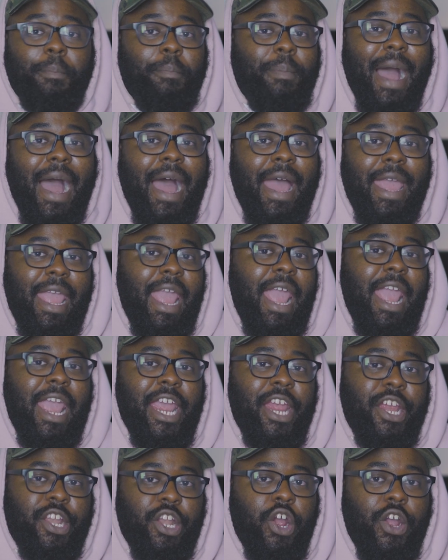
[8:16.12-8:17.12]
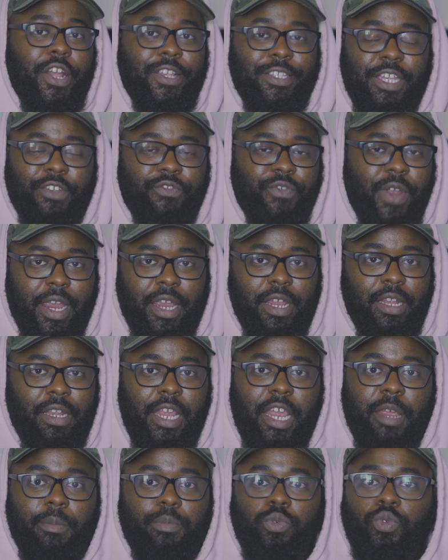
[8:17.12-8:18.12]
by A&Rs and record
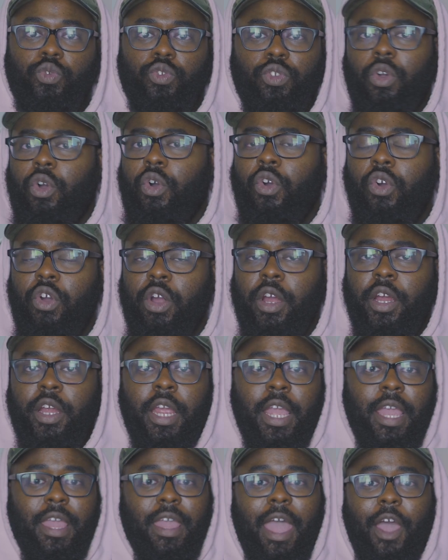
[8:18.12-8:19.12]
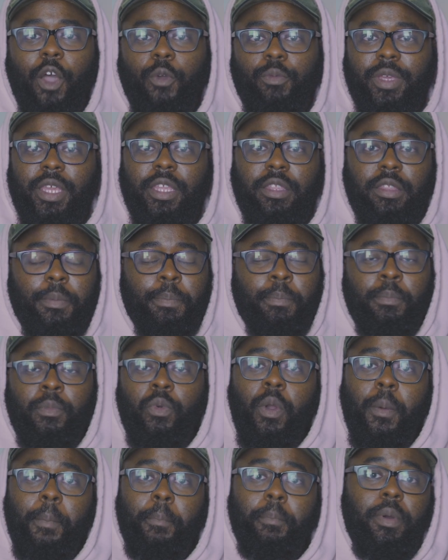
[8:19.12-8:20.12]
labels or help get them
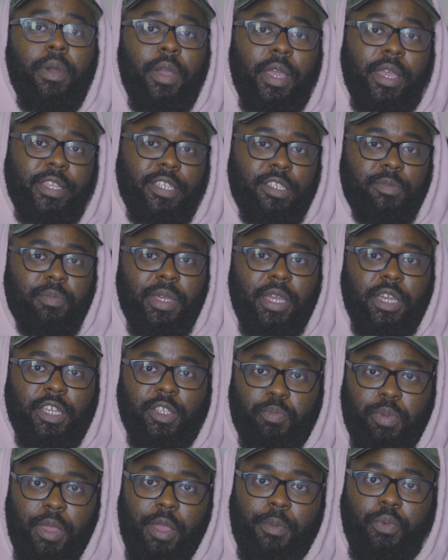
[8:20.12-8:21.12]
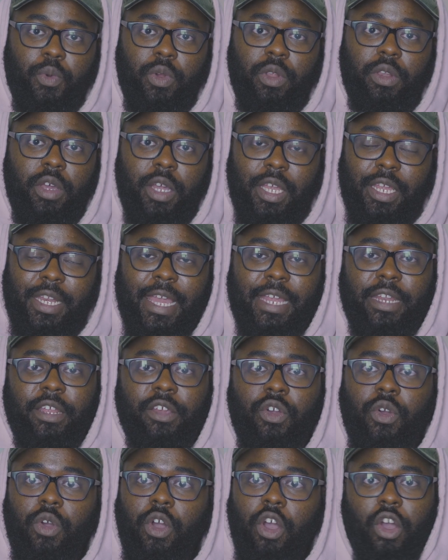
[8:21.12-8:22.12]
more bookings because people are looking at it and
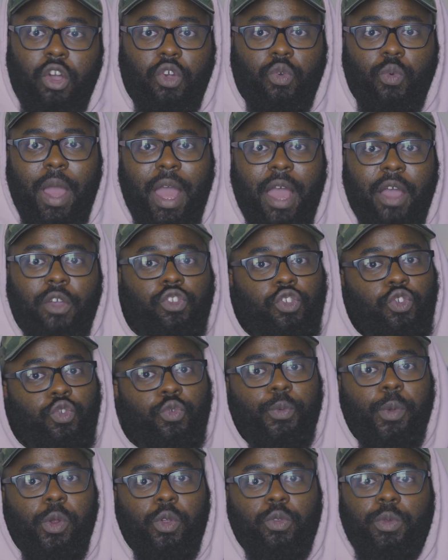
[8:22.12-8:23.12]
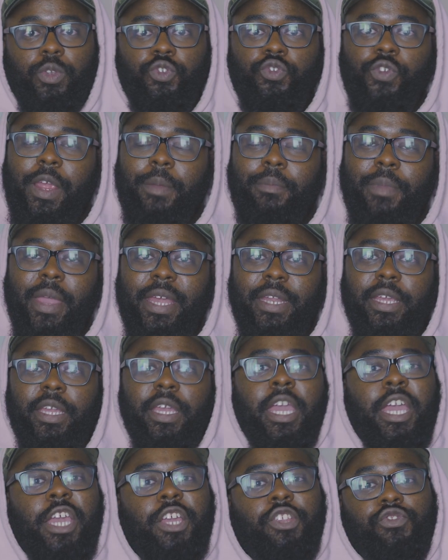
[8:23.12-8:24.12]
going, oh, wow, you've worked with Dre Manning.
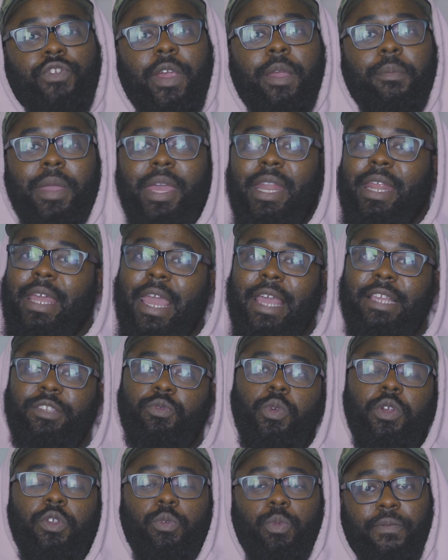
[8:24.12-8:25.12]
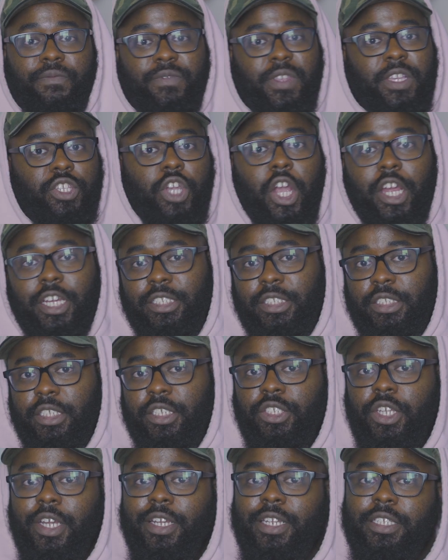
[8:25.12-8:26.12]
Dre Manning has worked with this artist,
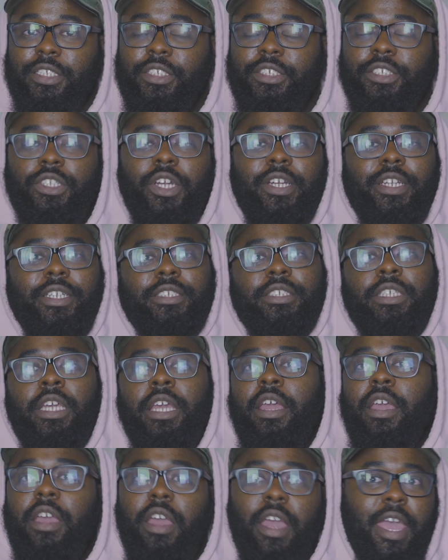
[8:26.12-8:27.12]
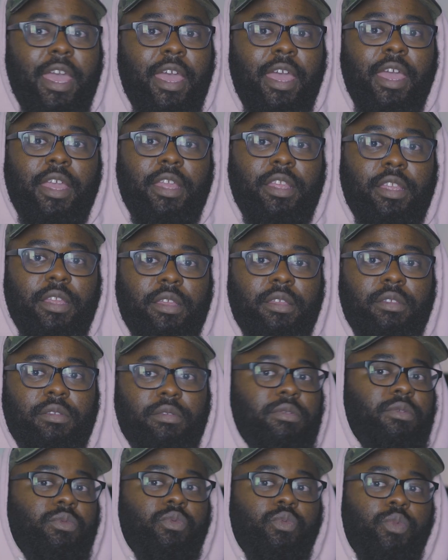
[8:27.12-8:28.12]
this artist, this artist, and
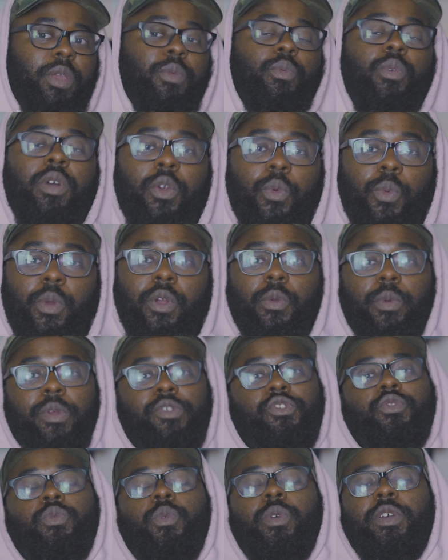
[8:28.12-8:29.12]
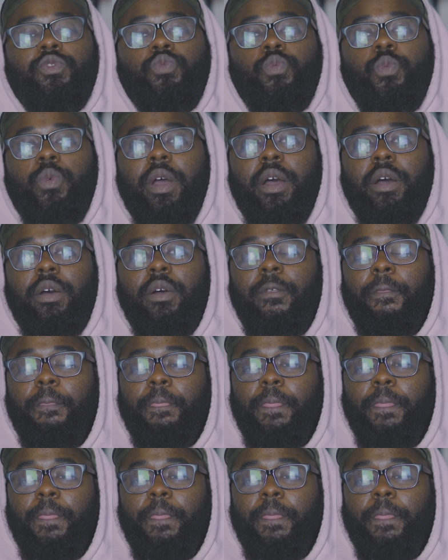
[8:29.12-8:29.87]
we want to work with you as well.